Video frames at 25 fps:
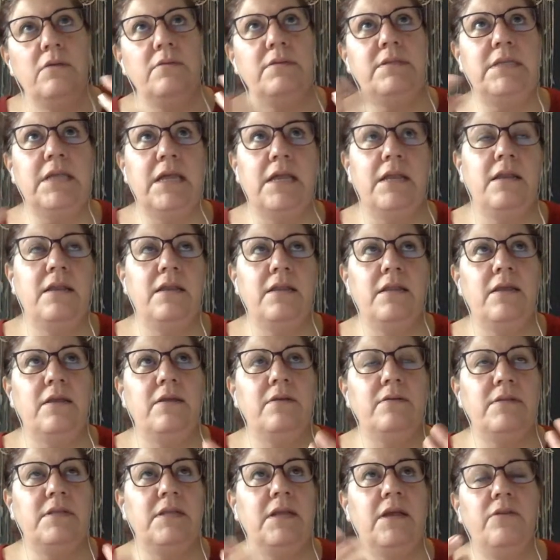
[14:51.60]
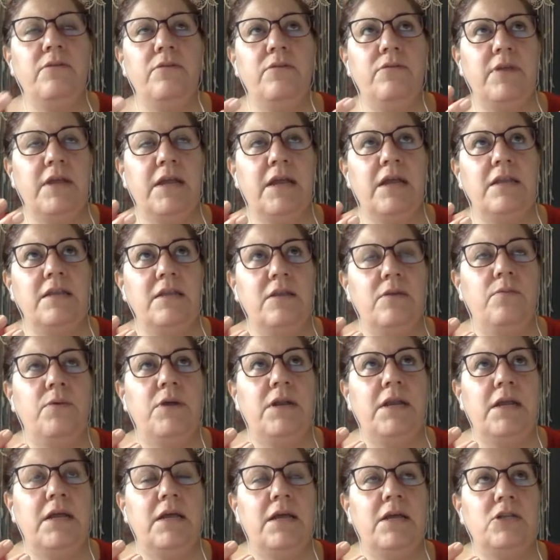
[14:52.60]
said, here's the other thing I did
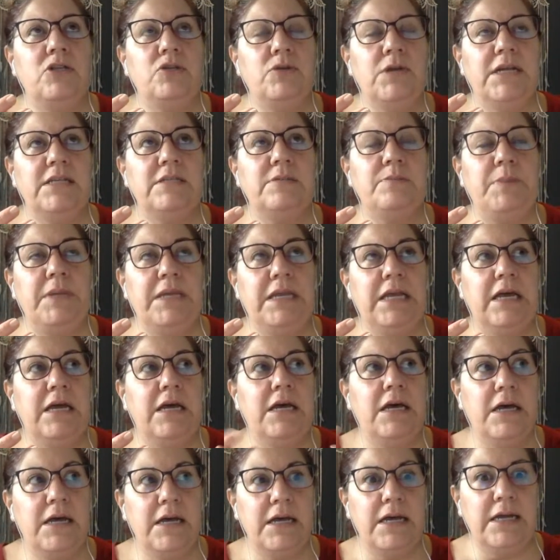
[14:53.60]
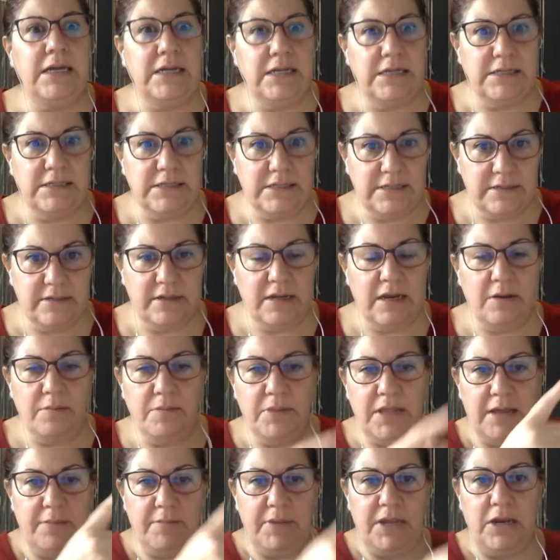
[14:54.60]
want to address because
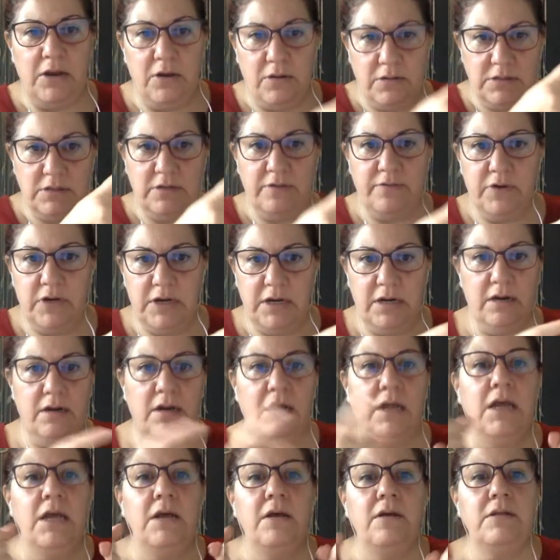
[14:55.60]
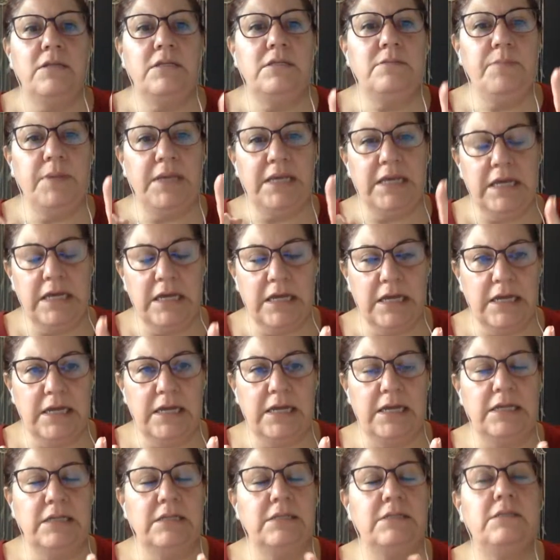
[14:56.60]
I'm not my notes over here,
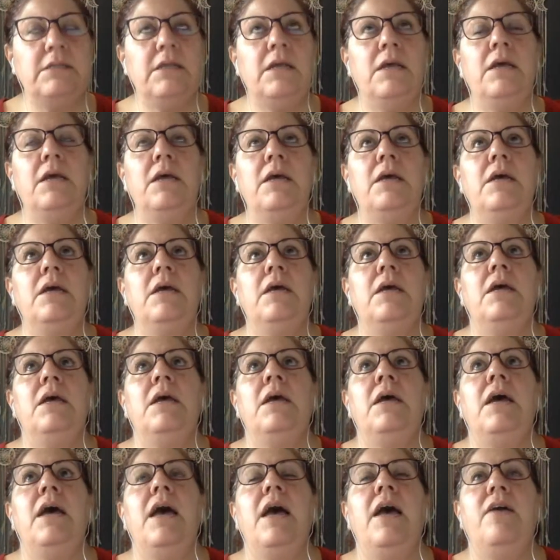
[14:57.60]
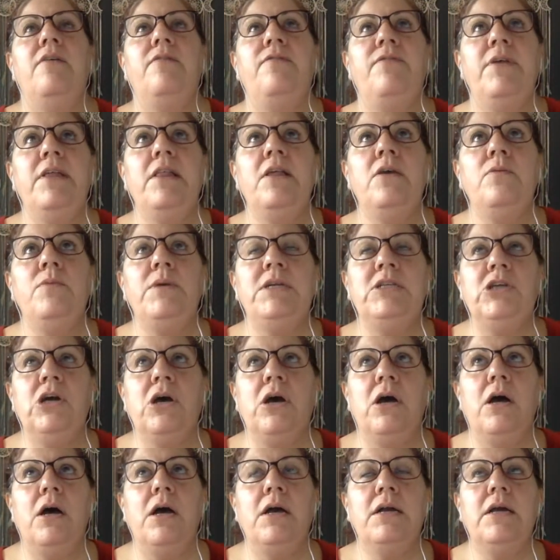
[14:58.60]
because I feel like we
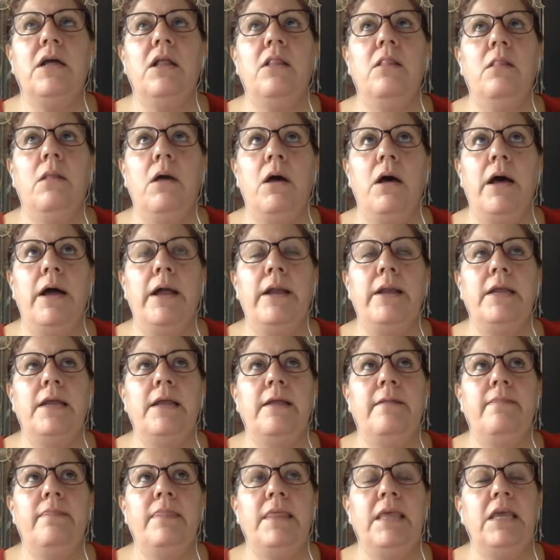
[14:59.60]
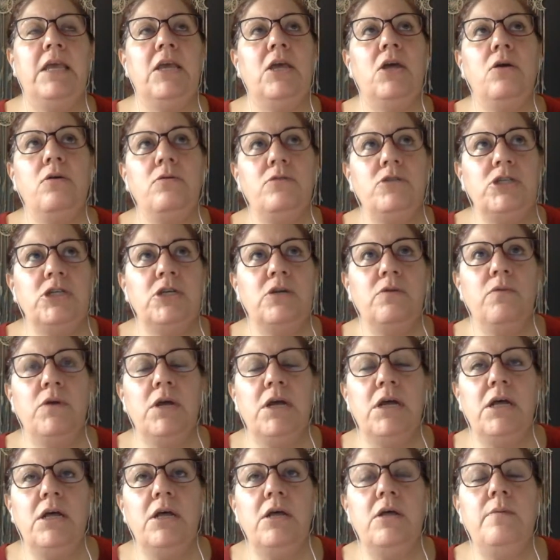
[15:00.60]
talk a lot in the coaching
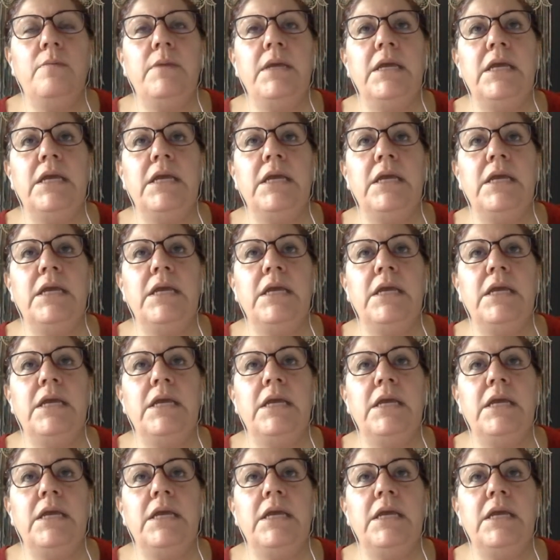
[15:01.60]
realm